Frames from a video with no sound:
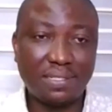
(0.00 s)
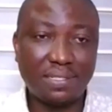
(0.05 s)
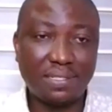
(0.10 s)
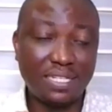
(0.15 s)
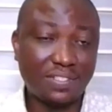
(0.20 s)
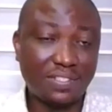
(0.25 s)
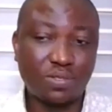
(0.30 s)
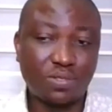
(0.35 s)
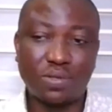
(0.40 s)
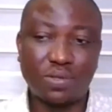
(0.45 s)

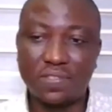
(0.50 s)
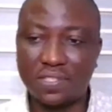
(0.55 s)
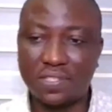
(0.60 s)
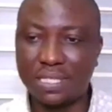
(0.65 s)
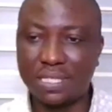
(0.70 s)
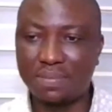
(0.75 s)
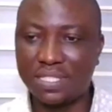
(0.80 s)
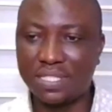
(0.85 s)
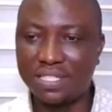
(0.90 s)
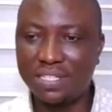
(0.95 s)
This
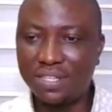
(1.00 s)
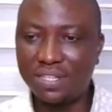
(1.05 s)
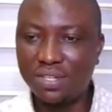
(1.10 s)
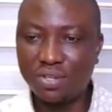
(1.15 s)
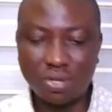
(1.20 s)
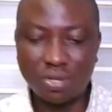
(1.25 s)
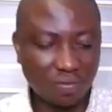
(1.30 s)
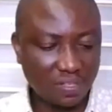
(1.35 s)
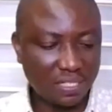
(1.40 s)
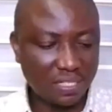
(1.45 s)
concept
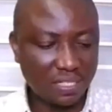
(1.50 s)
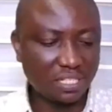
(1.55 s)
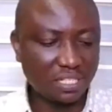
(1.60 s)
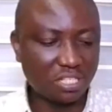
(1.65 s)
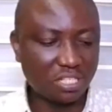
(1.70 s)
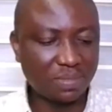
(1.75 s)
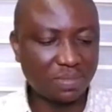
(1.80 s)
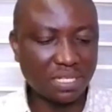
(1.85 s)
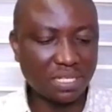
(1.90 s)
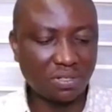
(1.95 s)
of
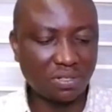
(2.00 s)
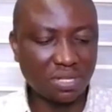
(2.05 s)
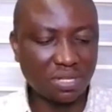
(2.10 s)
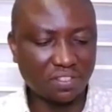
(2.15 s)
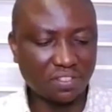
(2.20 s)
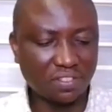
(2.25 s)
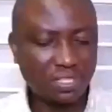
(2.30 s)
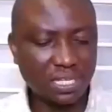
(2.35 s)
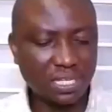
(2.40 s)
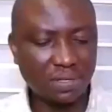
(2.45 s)
leadership that you
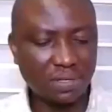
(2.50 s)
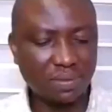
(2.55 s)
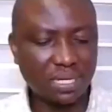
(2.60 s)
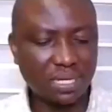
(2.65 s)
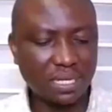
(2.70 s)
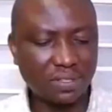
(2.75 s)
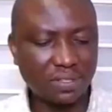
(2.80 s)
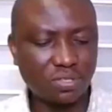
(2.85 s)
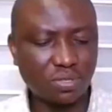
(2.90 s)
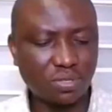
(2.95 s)
have shared
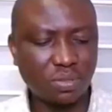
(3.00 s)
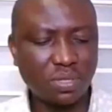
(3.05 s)
with us.